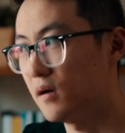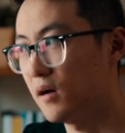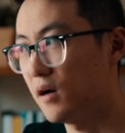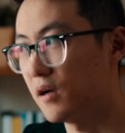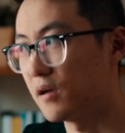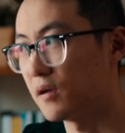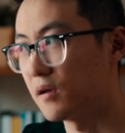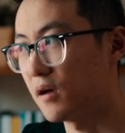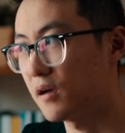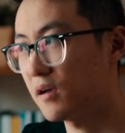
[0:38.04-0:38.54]

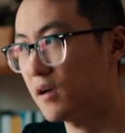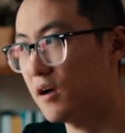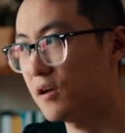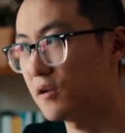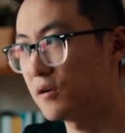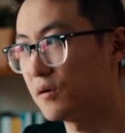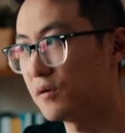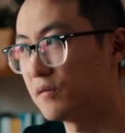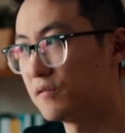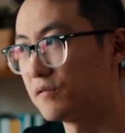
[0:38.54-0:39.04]
I, I kind
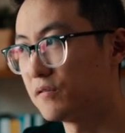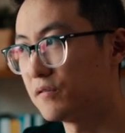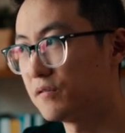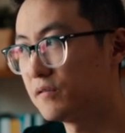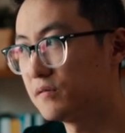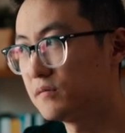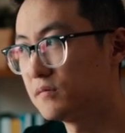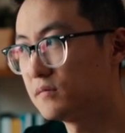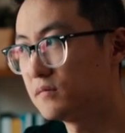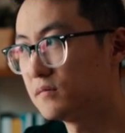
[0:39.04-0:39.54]

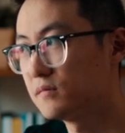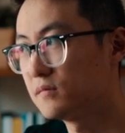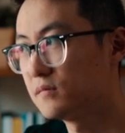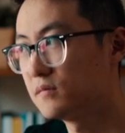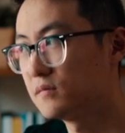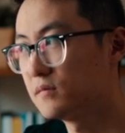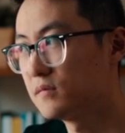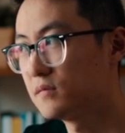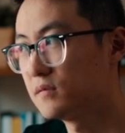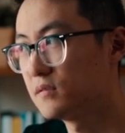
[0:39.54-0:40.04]
of
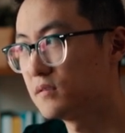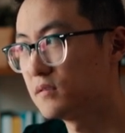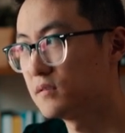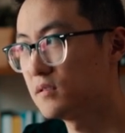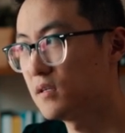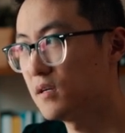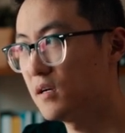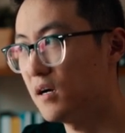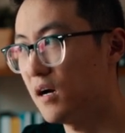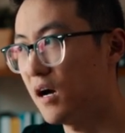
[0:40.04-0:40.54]

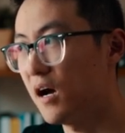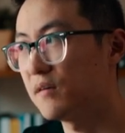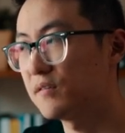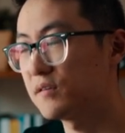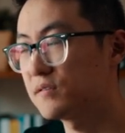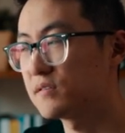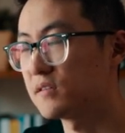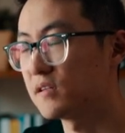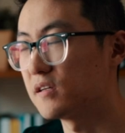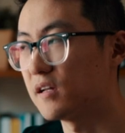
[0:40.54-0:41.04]

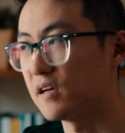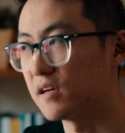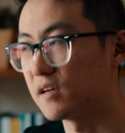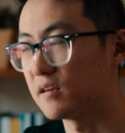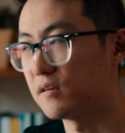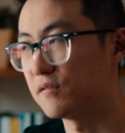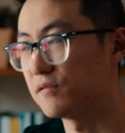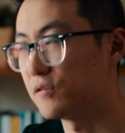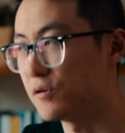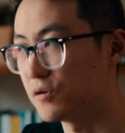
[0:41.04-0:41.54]
obviously
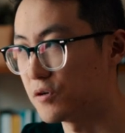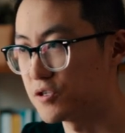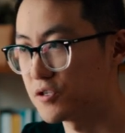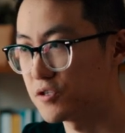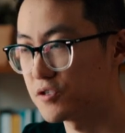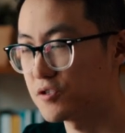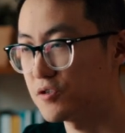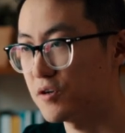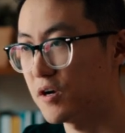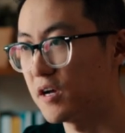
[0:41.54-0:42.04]
like if you're
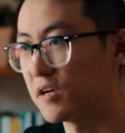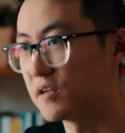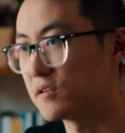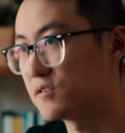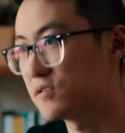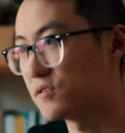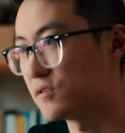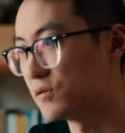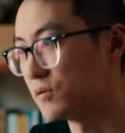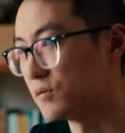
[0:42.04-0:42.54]
just trying
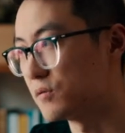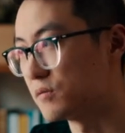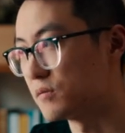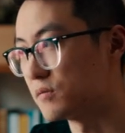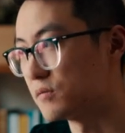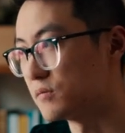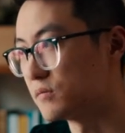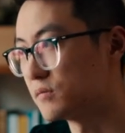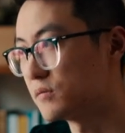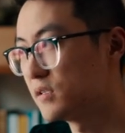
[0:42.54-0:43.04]

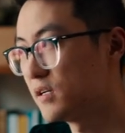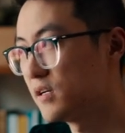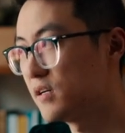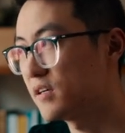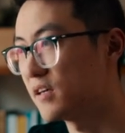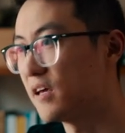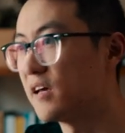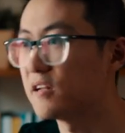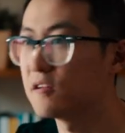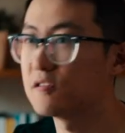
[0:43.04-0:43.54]
to
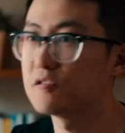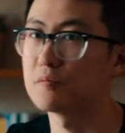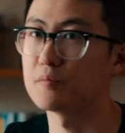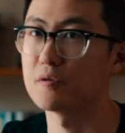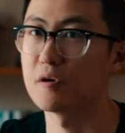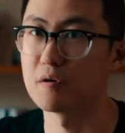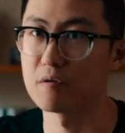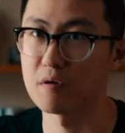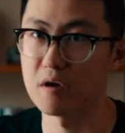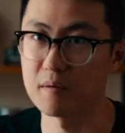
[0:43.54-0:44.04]
get into
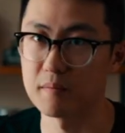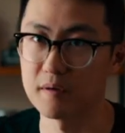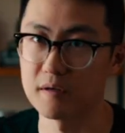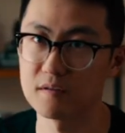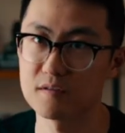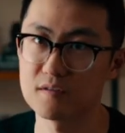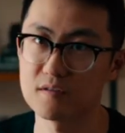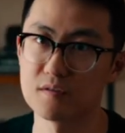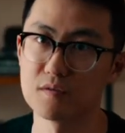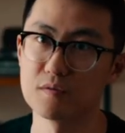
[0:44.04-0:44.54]

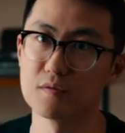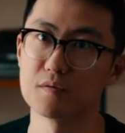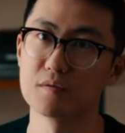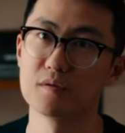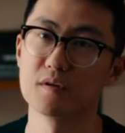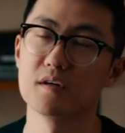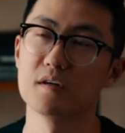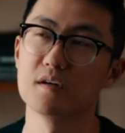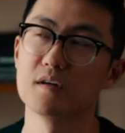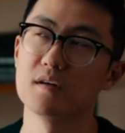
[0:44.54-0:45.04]
programming to
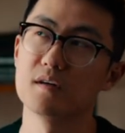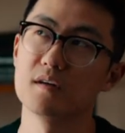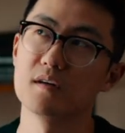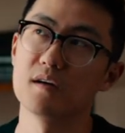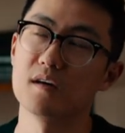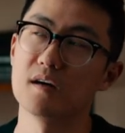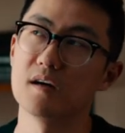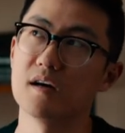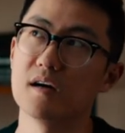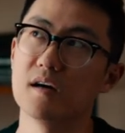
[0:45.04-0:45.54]

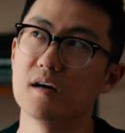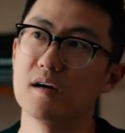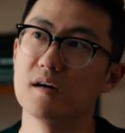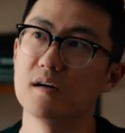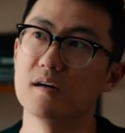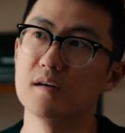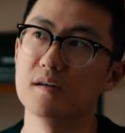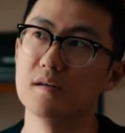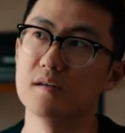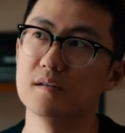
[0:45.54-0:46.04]

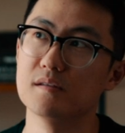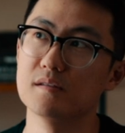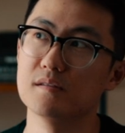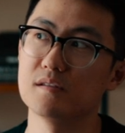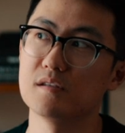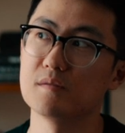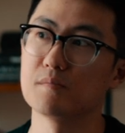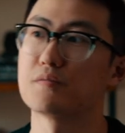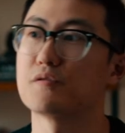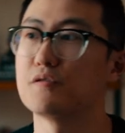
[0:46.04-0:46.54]
uh,
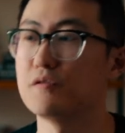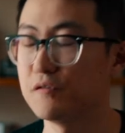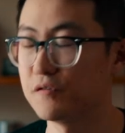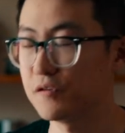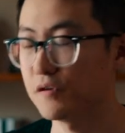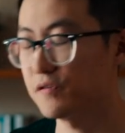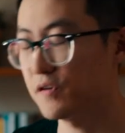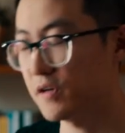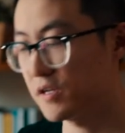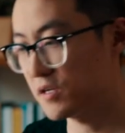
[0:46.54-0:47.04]
improve
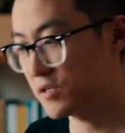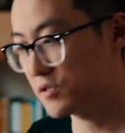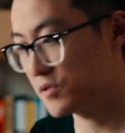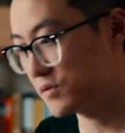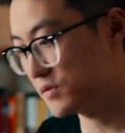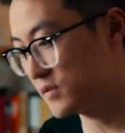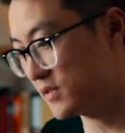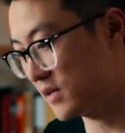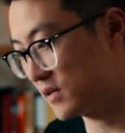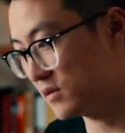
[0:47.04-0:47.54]
your
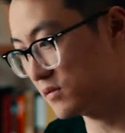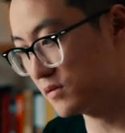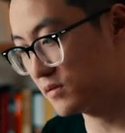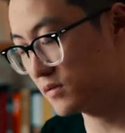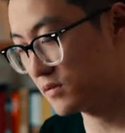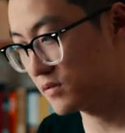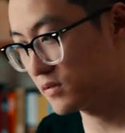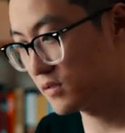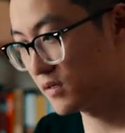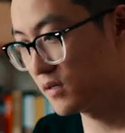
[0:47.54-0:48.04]
financial
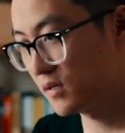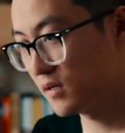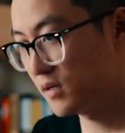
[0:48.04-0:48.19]
status,